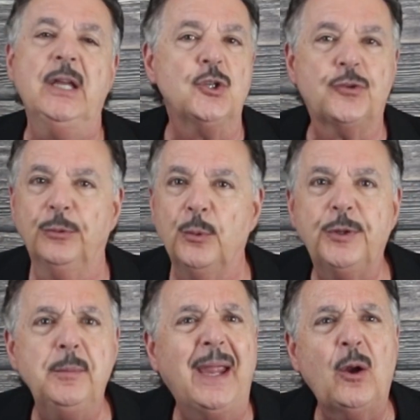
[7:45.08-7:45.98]
in truth,
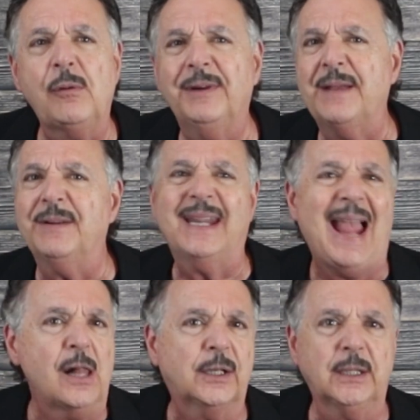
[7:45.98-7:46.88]
you may already have a
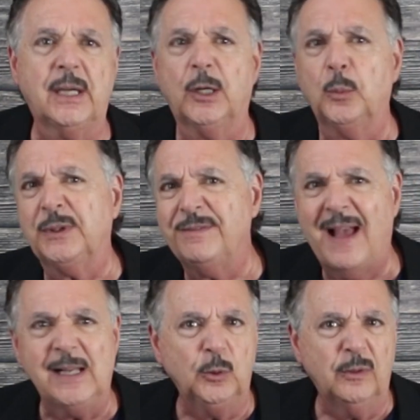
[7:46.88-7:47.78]
calculator with the
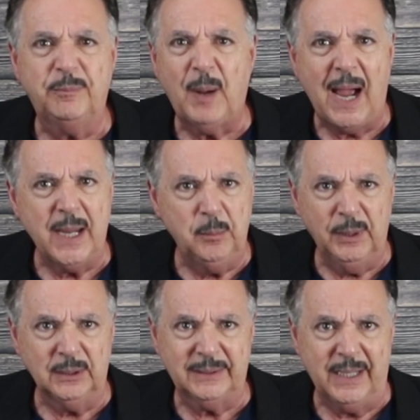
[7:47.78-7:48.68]
value of pi
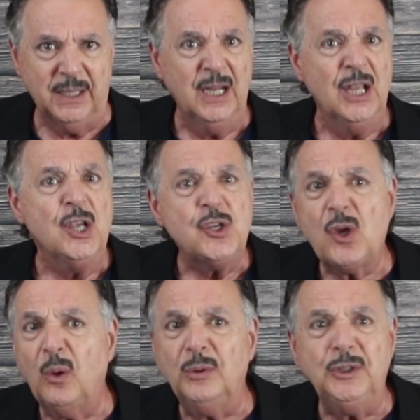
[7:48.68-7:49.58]
built in,
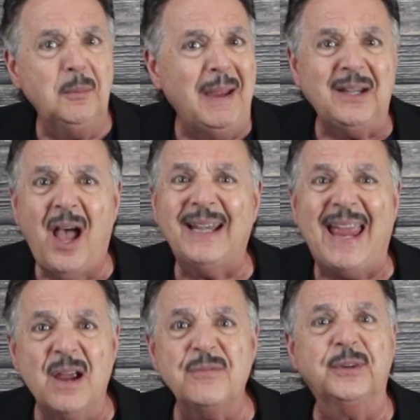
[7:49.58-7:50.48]
so you may not
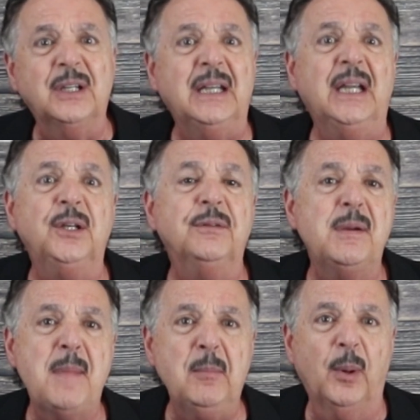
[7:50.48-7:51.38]
ever need to
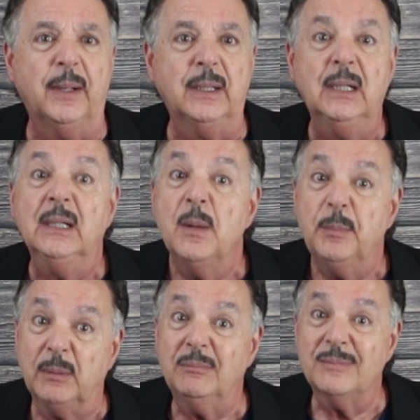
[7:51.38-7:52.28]
remember it,
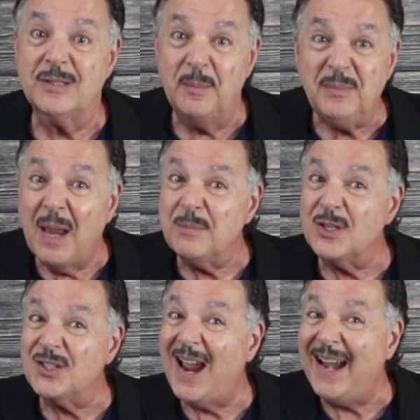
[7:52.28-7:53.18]
but sometimes
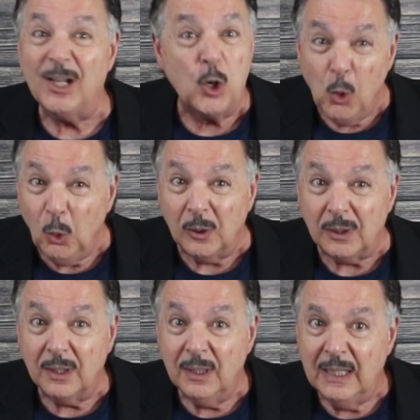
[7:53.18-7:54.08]
it's kind of
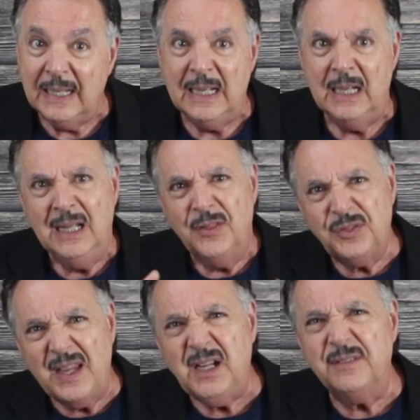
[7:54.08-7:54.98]
cool.
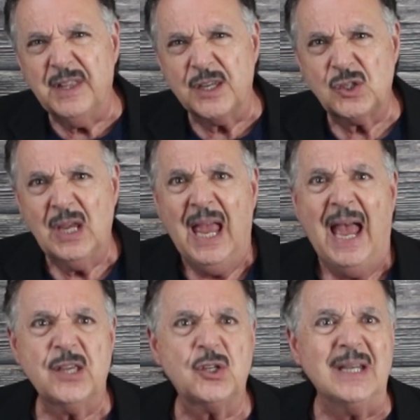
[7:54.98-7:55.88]
Think of this
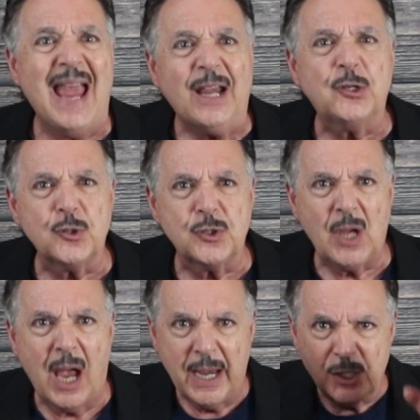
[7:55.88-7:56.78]
as an
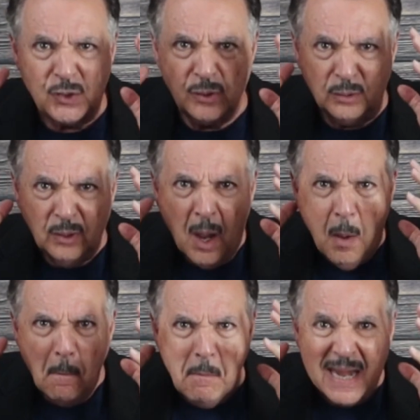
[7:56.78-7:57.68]
exercise to
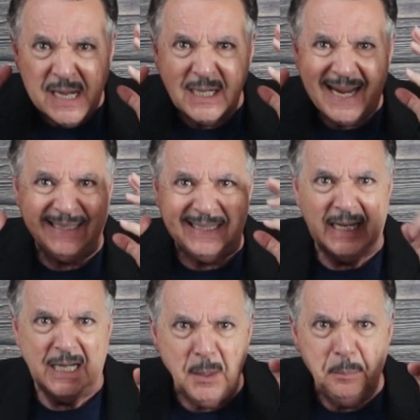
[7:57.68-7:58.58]
make and
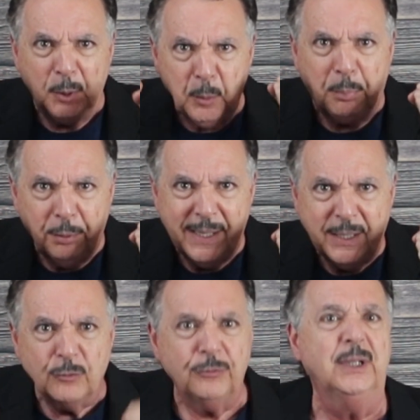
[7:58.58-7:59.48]
keep your
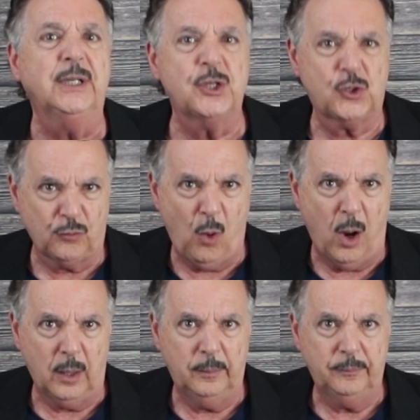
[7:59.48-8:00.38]
brain really
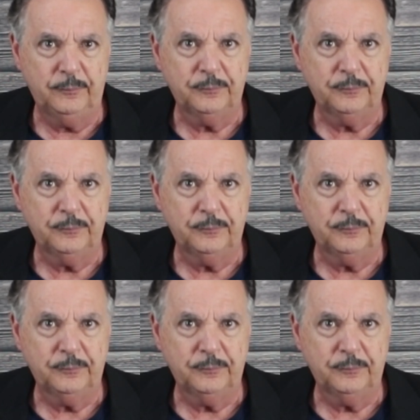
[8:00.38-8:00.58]
strong.